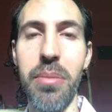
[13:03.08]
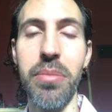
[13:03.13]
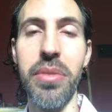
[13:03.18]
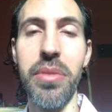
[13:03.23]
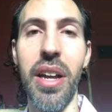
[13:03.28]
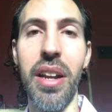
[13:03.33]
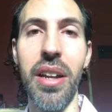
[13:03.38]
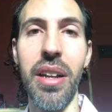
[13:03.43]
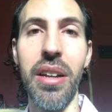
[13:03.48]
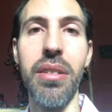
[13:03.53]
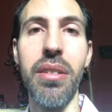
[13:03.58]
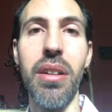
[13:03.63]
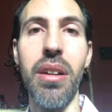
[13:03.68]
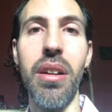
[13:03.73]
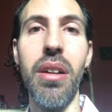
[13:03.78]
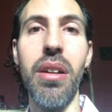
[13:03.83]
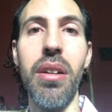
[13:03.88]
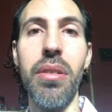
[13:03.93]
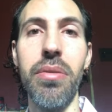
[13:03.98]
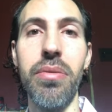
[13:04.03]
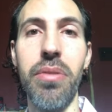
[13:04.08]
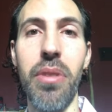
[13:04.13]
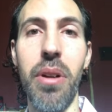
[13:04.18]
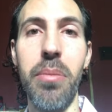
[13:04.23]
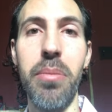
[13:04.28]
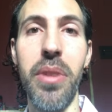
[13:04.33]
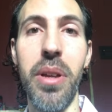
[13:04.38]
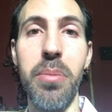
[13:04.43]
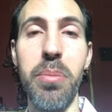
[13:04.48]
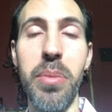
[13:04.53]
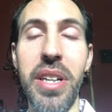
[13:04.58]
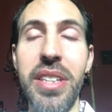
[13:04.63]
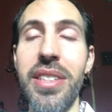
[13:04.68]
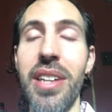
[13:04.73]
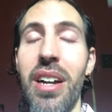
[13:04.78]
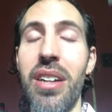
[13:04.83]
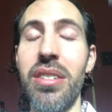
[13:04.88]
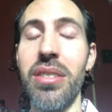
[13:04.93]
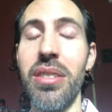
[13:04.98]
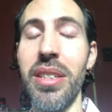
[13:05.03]
getting from them. It's
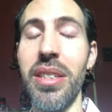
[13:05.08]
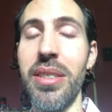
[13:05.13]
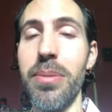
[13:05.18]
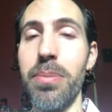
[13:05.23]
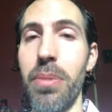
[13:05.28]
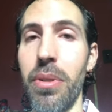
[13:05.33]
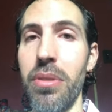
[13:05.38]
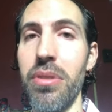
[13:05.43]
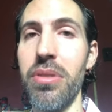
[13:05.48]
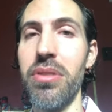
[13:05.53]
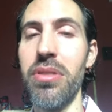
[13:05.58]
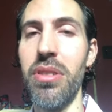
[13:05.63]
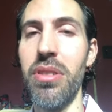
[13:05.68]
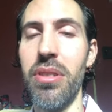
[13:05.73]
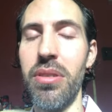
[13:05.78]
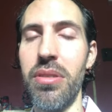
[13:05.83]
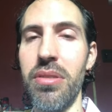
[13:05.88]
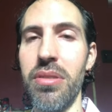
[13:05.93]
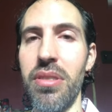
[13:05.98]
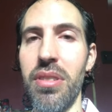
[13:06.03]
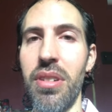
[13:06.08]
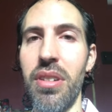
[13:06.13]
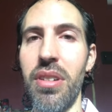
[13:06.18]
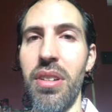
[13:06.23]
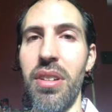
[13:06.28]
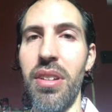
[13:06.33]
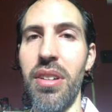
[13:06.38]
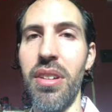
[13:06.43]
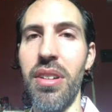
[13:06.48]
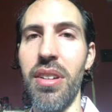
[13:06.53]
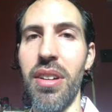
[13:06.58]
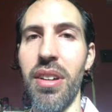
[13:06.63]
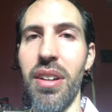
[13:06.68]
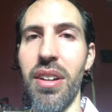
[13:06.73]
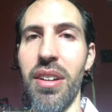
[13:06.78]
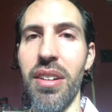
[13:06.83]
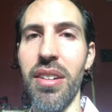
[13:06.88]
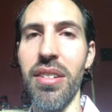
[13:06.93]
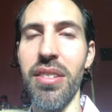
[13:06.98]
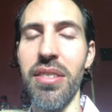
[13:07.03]
actually supposed to
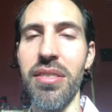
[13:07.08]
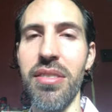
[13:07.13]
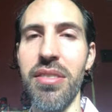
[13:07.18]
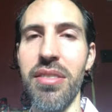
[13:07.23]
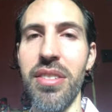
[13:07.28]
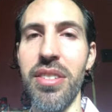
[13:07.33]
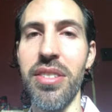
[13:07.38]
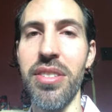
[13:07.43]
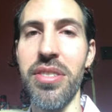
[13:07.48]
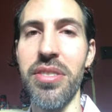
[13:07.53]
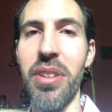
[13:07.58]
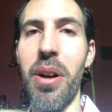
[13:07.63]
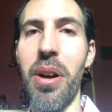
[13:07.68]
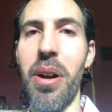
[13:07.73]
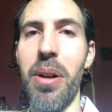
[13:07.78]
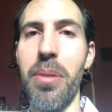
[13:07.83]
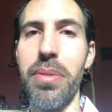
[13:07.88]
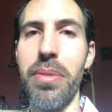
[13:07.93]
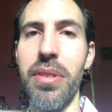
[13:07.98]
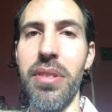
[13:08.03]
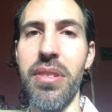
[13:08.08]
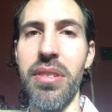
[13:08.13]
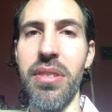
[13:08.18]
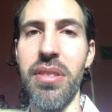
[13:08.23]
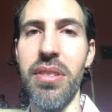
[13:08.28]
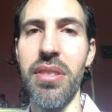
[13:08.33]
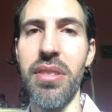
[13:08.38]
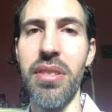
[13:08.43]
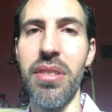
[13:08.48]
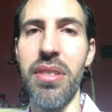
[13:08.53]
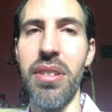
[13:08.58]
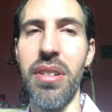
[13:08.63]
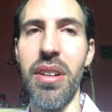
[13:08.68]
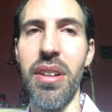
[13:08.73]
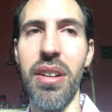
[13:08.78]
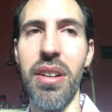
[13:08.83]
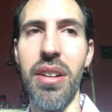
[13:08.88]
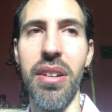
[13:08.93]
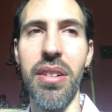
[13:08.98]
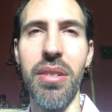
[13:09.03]
stop
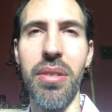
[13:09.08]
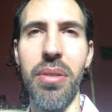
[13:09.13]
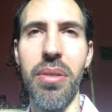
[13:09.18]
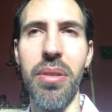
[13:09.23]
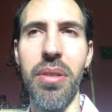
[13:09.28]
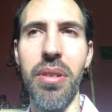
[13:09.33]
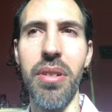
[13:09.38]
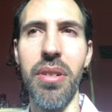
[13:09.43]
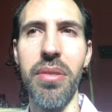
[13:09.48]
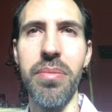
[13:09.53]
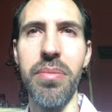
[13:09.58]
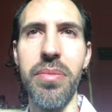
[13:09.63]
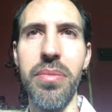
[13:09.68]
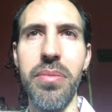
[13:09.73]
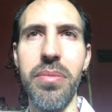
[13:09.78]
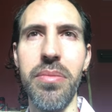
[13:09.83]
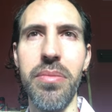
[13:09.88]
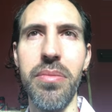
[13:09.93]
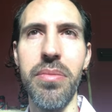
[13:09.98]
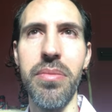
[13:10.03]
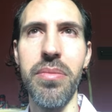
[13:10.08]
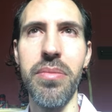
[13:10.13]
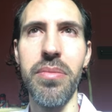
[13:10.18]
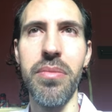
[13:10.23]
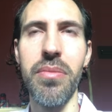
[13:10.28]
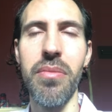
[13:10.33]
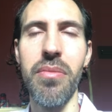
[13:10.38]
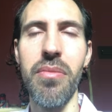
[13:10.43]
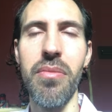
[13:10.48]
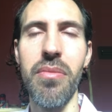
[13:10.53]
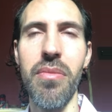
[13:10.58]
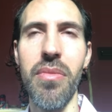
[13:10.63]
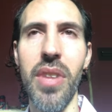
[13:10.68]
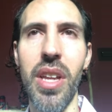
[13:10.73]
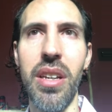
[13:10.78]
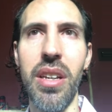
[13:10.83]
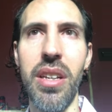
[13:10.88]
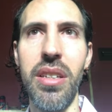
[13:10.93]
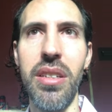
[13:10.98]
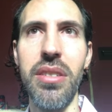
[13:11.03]
or
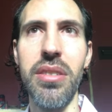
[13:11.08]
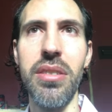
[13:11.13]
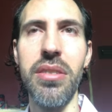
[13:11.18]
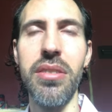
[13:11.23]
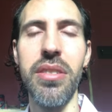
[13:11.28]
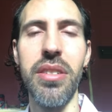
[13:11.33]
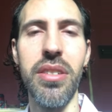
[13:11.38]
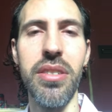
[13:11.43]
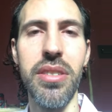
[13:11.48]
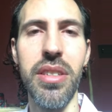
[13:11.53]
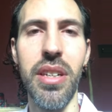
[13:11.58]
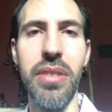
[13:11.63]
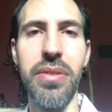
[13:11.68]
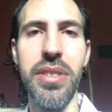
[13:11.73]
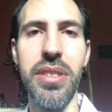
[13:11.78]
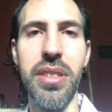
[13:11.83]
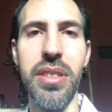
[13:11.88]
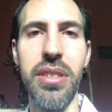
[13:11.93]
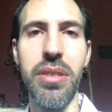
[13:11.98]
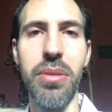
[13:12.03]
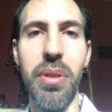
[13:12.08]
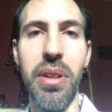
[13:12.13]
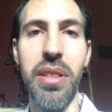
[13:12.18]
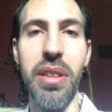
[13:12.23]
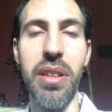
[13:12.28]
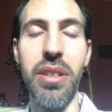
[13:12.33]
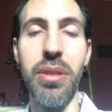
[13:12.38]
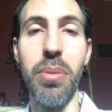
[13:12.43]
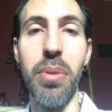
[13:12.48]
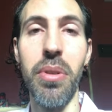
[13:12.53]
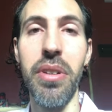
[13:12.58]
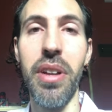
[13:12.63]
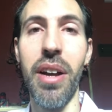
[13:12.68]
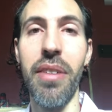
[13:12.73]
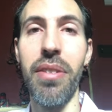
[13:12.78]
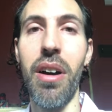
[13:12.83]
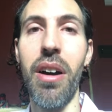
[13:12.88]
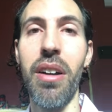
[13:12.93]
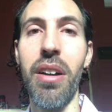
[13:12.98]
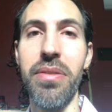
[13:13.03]
heal yourself in such a way that you won't have
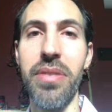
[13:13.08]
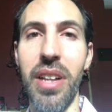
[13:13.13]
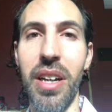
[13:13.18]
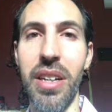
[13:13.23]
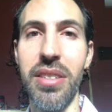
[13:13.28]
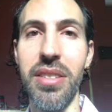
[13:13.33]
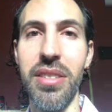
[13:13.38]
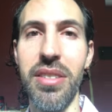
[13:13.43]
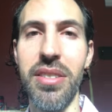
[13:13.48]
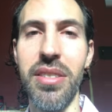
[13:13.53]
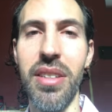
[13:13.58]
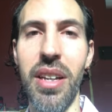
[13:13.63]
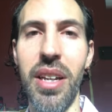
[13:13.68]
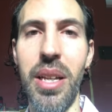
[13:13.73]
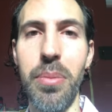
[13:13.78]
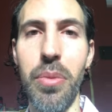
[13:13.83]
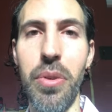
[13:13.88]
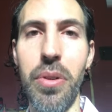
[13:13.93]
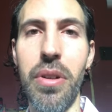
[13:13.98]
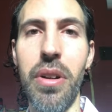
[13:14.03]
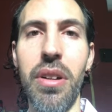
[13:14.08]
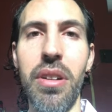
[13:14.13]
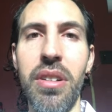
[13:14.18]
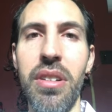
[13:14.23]
hot flashes anymore.